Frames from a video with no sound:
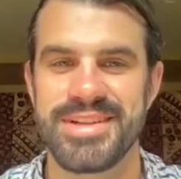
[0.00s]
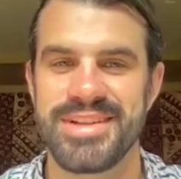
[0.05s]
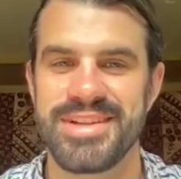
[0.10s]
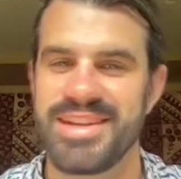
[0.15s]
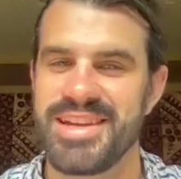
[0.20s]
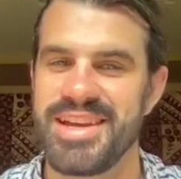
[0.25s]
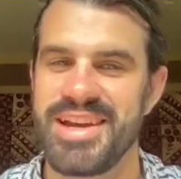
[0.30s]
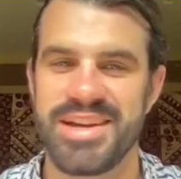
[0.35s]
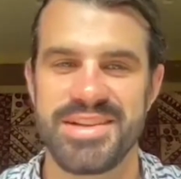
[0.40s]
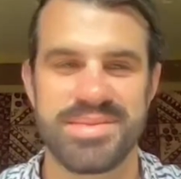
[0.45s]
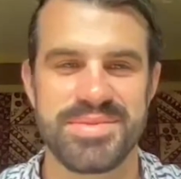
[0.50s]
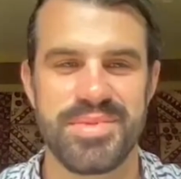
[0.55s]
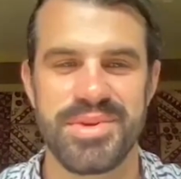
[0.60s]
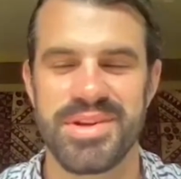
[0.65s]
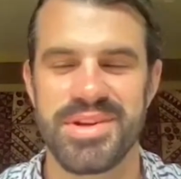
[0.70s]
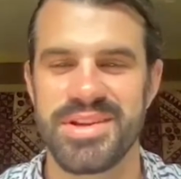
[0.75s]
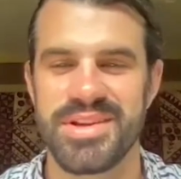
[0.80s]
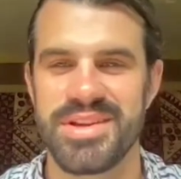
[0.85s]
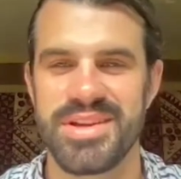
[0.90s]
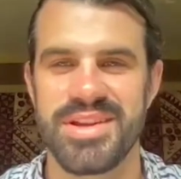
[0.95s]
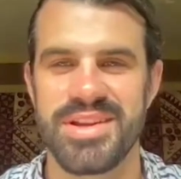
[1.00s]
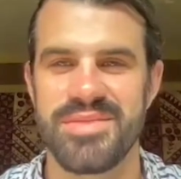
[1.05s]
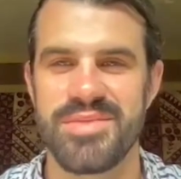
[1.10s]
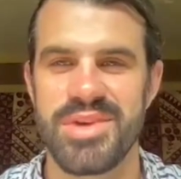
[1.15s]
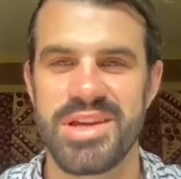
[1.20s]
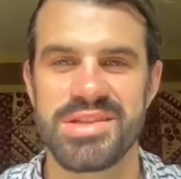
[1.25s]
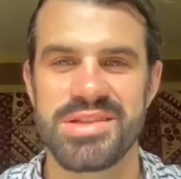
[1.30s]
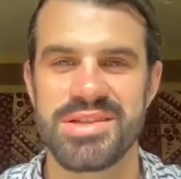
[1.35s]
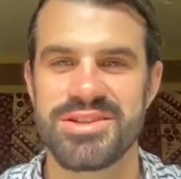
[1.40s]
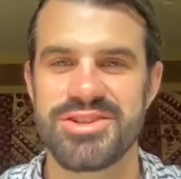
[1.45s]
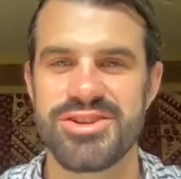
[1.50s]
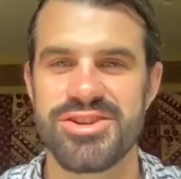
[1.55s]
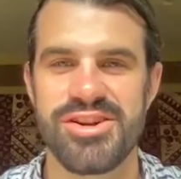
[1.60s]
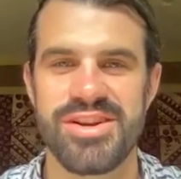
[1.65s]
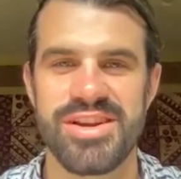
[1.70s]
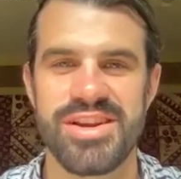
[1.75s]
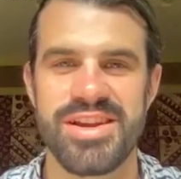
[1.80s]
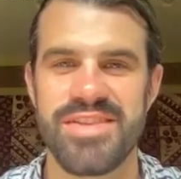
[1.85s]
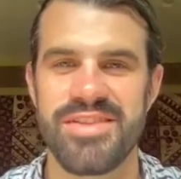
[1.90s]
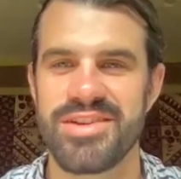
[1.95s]
yeah, it's been an amazing
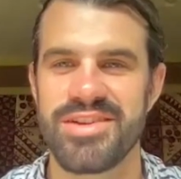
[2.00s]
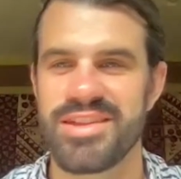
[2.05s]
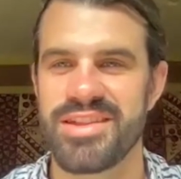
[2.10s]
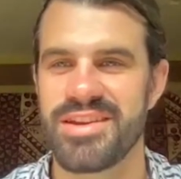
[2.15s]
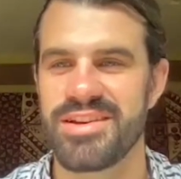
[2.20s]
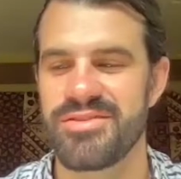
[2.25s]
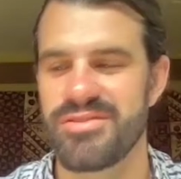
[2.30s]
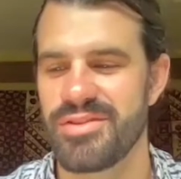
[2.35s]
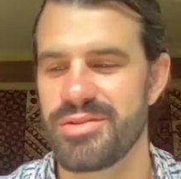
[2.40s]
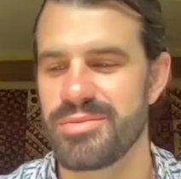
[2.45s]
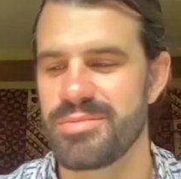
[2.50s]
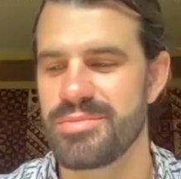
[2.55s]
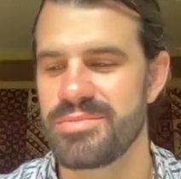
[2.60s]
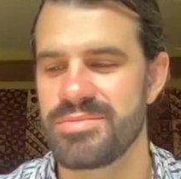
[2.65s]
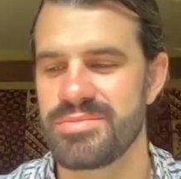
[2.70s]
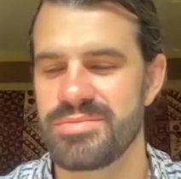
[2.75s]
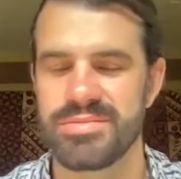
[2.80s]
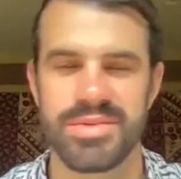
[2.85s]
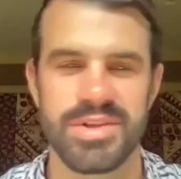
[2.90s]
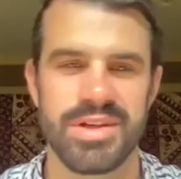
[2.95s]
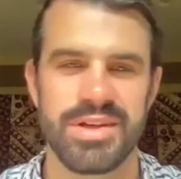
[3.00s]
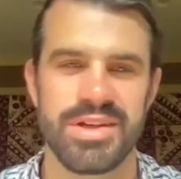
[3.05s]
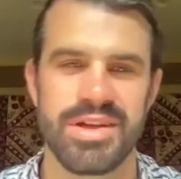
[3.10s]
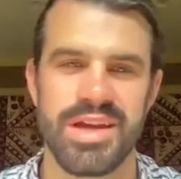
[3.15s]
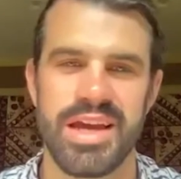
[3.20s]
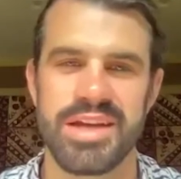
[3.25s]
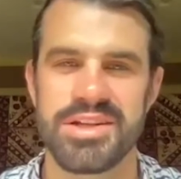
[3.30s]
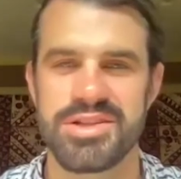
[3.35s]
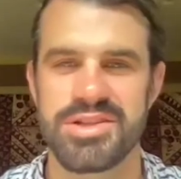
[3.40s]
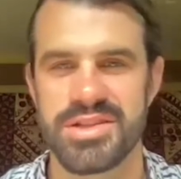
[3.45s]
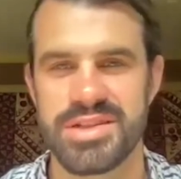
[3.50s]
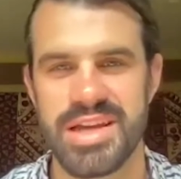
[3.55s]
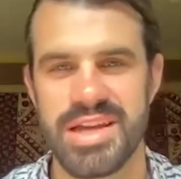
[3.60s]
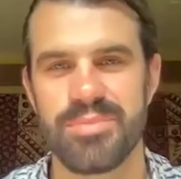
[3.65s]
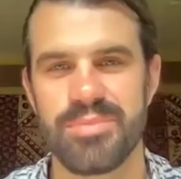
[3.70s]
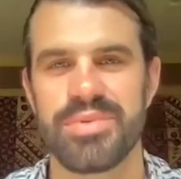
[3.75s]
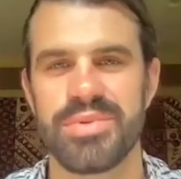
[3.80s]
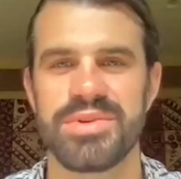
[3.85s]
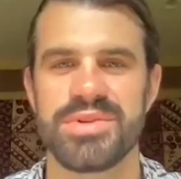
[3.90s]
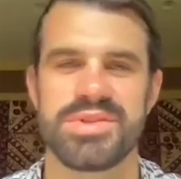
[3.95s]
journey, everything from ancient
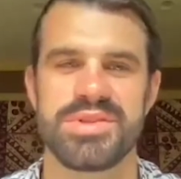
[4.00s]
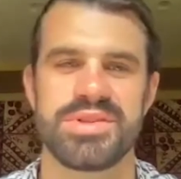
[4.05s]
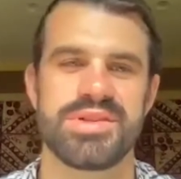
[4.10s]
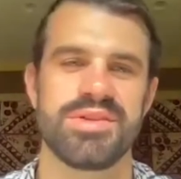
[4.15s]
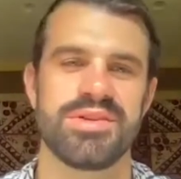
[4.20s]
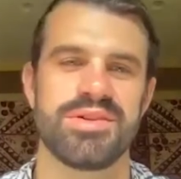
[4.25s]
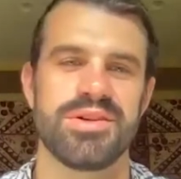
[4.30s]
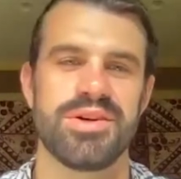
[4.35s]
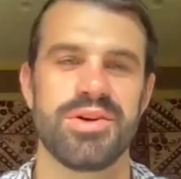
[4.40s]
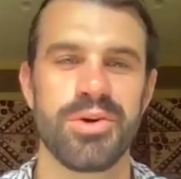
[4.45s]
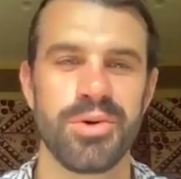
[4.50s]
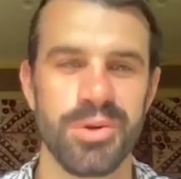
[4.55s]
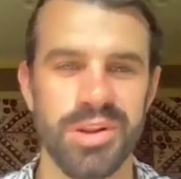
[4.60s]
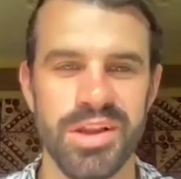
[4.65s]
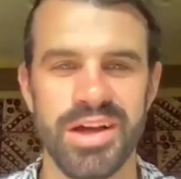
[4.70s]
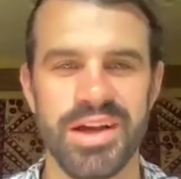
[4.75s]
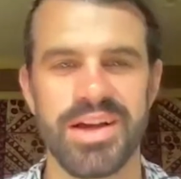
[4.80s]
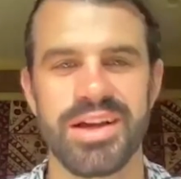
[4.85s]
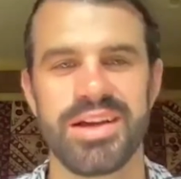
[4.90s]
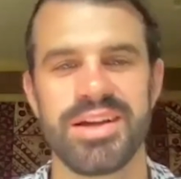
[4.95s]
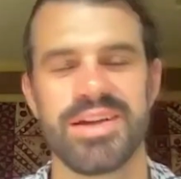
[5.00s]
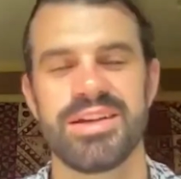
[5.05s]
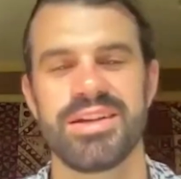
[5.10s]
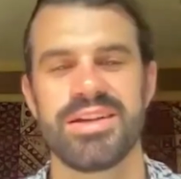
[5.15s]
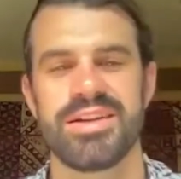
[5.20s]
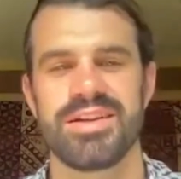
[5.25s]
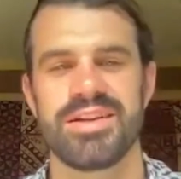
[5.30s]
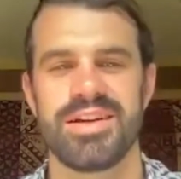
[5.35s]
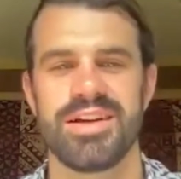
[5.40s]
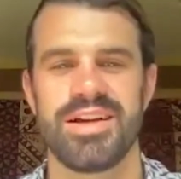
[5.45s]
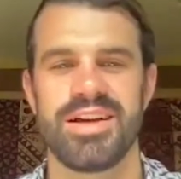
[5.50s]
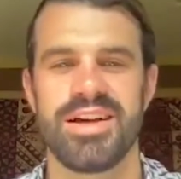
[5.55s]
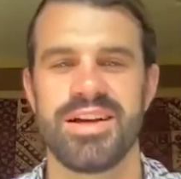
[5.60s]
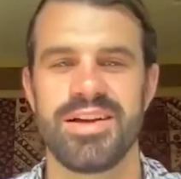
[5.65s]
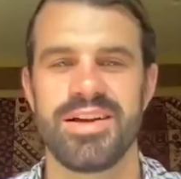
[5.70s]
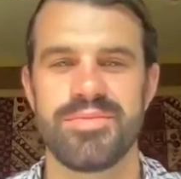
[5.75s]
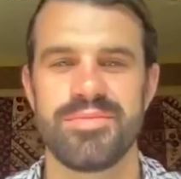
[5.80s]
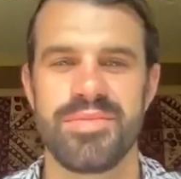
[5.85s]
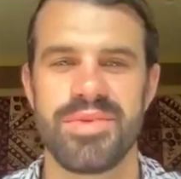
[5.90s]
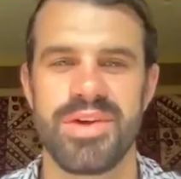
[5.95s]
temples to hula,
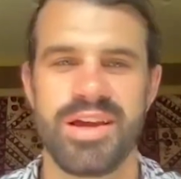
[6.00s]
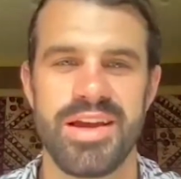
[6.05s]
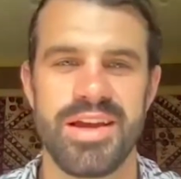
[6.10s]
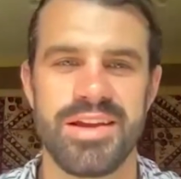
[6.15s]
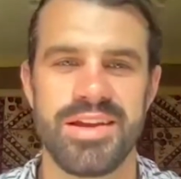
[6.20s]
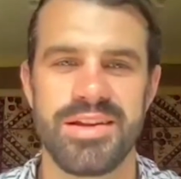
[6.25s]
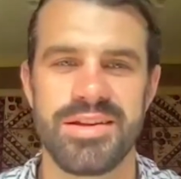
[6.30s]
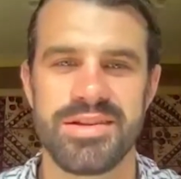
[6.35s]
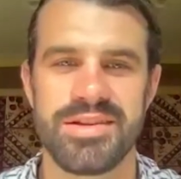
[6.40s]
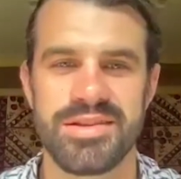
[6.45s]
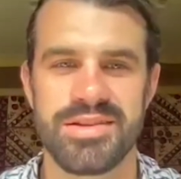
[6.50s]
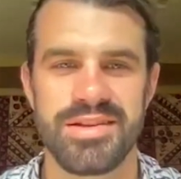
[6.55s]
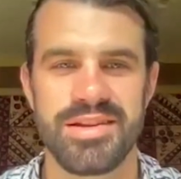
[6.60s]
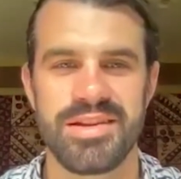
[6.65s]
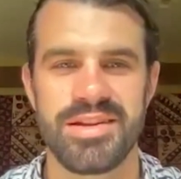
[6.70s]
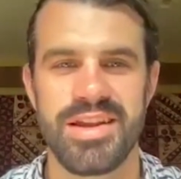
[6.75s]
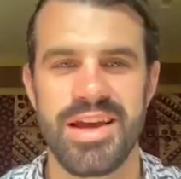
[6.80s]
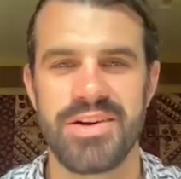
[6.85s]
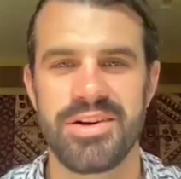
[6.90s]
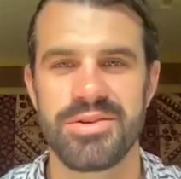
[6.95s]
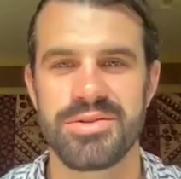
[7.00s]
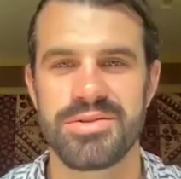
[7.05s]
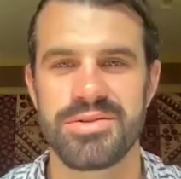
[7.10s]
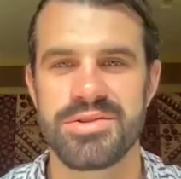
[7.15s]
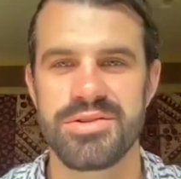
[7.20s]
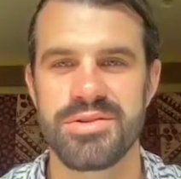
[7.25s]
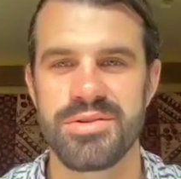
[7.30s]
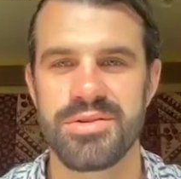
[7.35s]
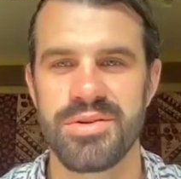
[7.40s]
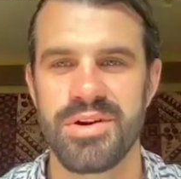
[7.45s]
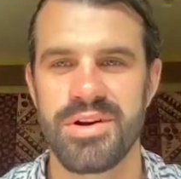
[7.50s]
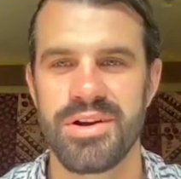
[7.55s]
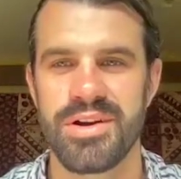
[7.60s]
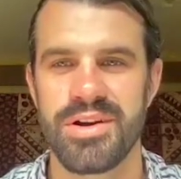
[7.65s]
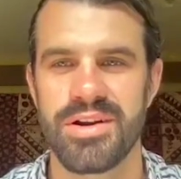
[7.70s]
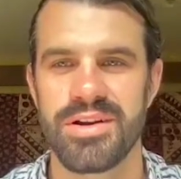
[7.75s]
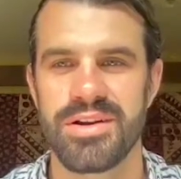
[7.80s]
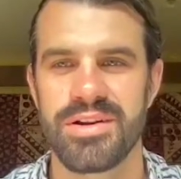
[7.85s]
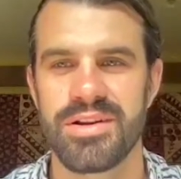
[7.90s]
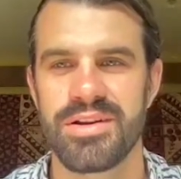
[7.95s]
and now to
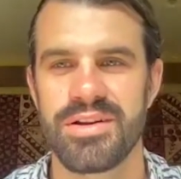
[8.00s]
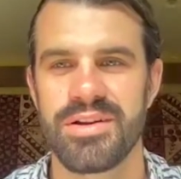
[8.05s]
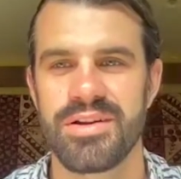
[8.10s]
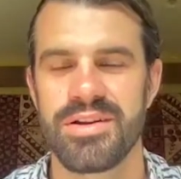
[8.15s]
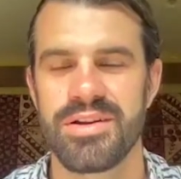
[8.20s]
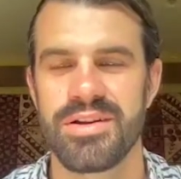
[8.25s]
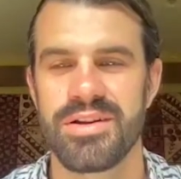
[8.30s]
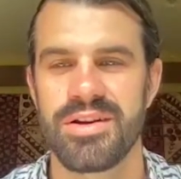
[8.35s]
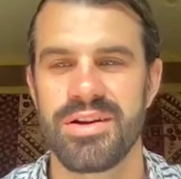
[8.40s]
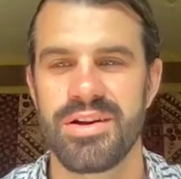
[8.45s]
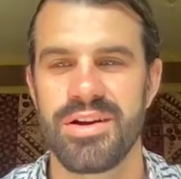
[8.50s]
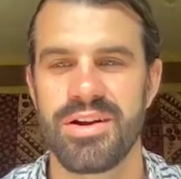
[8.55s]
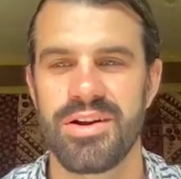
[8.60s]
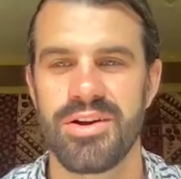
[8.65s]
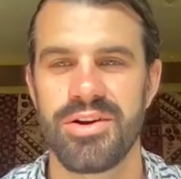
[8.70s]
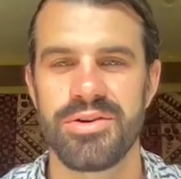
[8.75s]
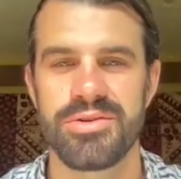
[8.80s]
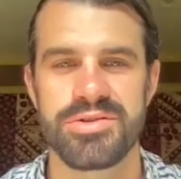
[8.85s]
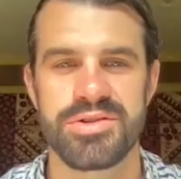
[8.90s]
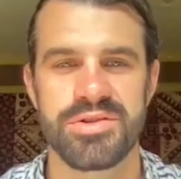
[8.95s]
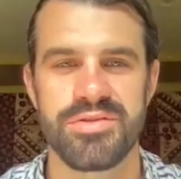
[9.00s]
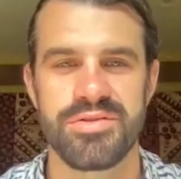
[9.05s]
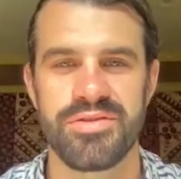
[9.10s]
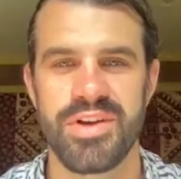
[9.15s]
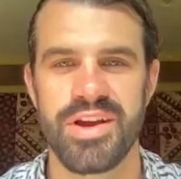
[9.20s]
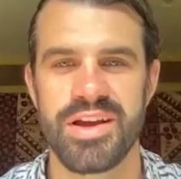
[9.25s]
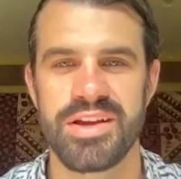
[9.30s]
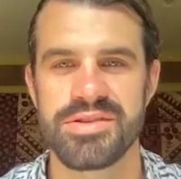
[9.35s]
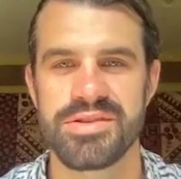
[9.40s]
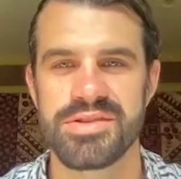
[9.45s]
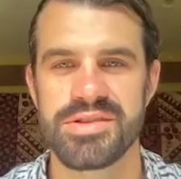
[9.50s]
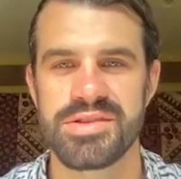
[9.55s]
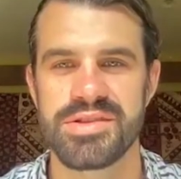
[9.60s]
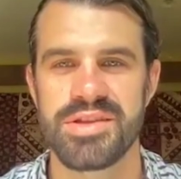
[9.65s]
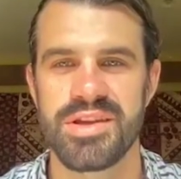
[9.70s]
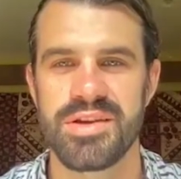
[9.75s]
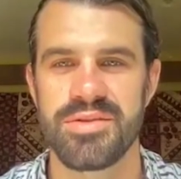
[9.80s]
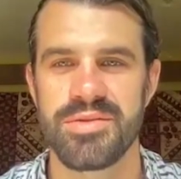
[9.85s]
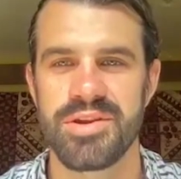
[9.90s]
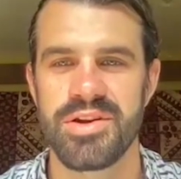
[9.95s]
our ocean friends
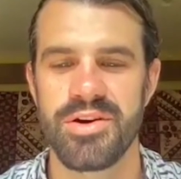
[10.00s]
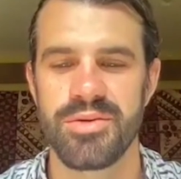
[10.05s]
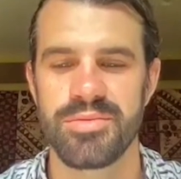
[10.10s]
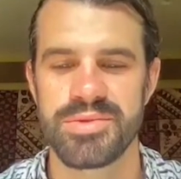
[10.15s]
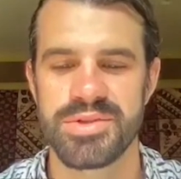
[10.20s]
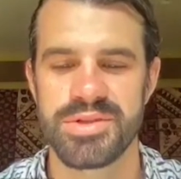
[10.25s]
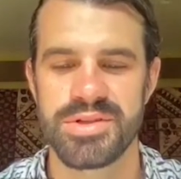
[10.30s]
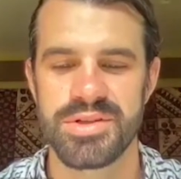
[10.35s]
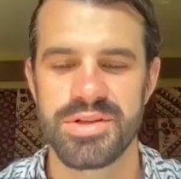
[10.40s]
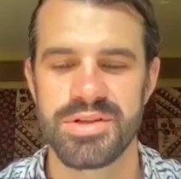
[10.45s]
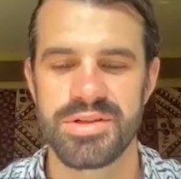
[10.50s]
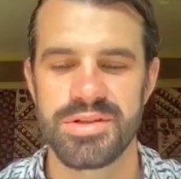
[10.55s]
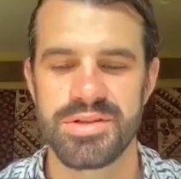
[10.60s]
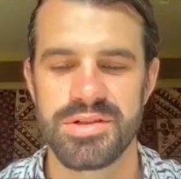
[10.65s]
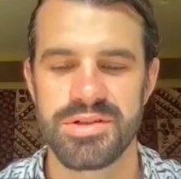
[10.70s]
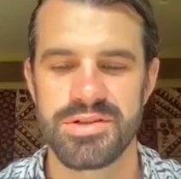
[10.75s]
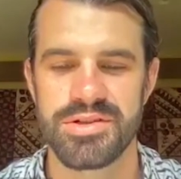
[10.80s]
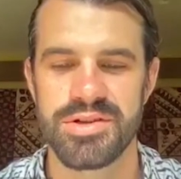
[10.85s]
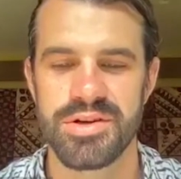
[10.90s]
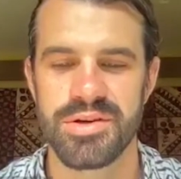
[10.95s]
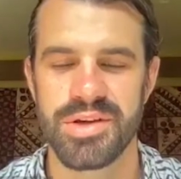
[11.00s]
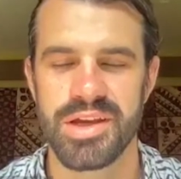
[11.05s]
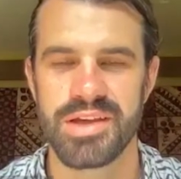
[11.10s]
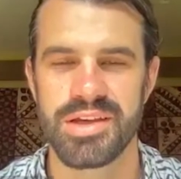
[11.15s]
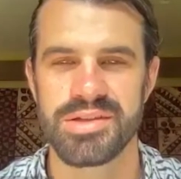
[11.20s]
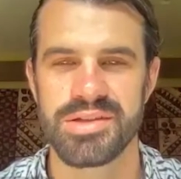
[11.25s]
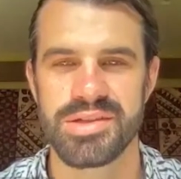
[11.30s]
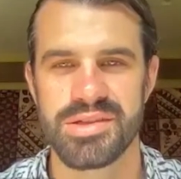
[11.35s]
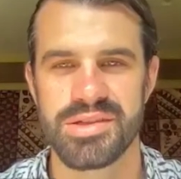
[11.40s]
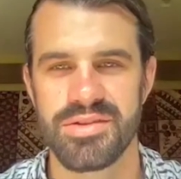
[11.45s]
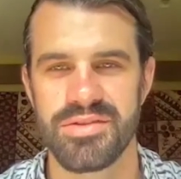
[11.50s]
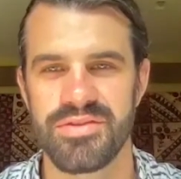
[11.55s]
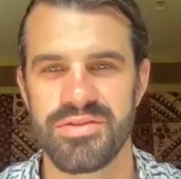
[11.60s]
that we hope to showcase in the